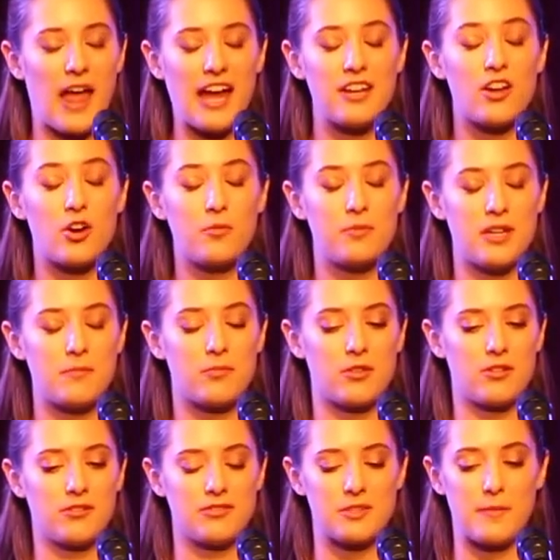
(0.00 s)
I know
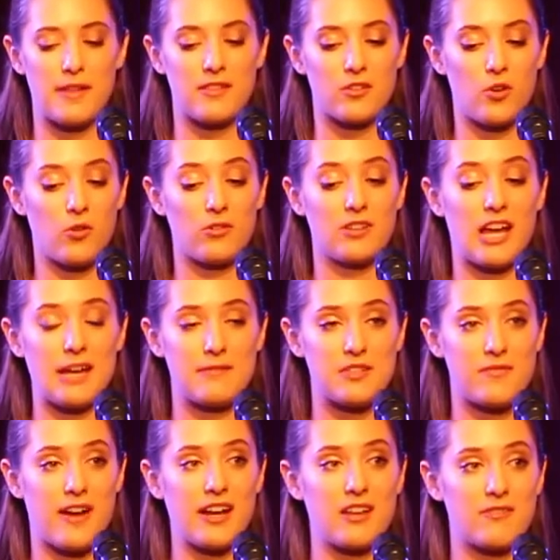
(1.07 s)
people spend their whole
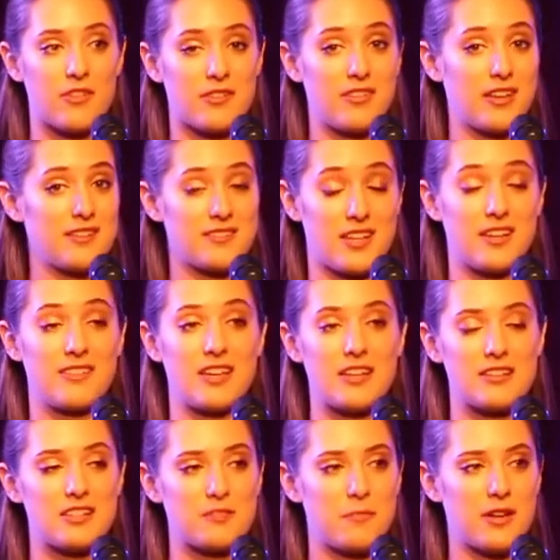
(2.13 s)
lives fighting for things like
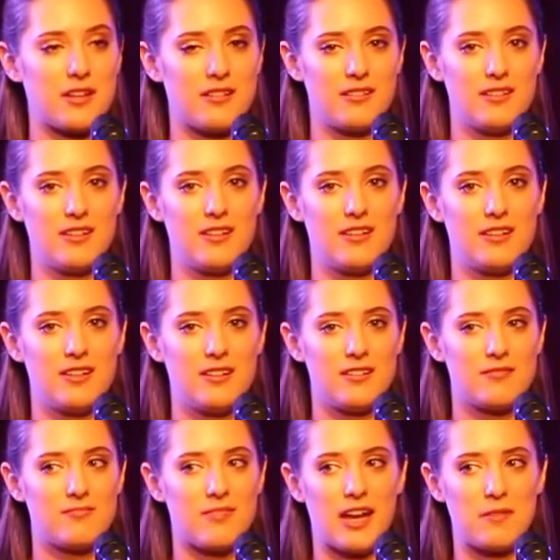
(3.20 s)
this, but
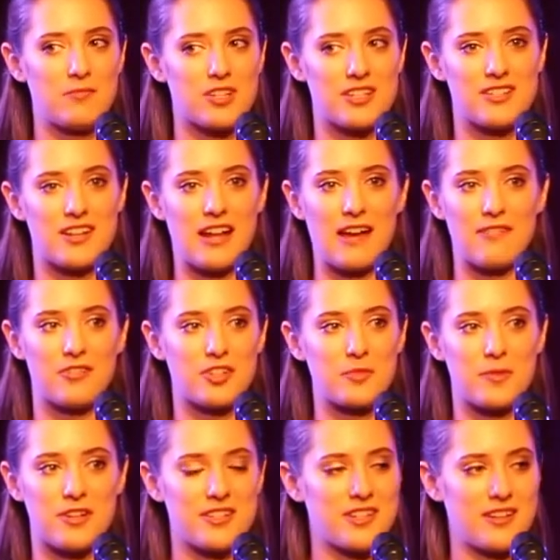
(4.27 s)
I'm just an average
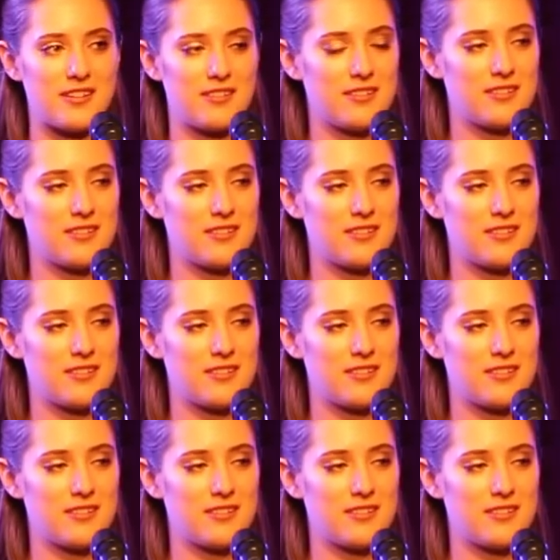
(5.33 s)
person.